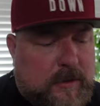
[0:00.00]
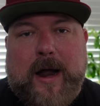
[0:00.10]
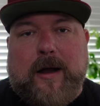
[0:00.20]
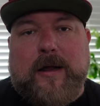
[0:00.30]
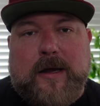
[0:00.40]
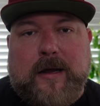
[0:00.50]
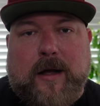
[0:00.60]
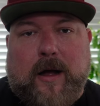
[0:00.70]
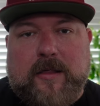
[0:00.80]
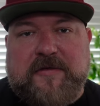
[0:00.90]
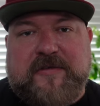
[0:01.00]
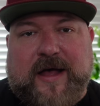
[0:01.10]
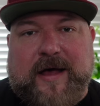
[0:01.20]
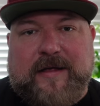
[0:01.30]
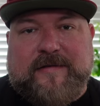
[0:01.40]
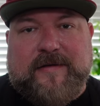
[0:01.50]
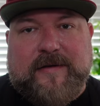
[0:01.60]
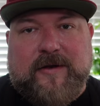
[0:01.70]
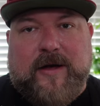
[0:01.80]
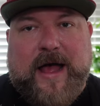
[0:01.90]
Browning all the sides,
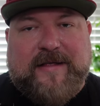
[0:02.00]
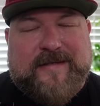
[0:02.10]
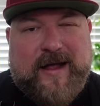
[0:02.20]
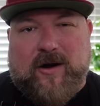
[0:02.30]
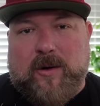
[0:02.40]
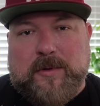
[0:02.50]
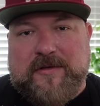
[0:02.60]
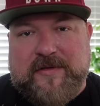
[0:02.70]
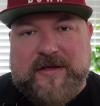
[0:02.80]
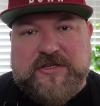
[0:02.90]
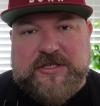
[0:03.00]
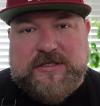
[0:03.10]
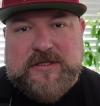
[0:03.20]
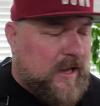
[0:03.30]
you know, adds that caramelization,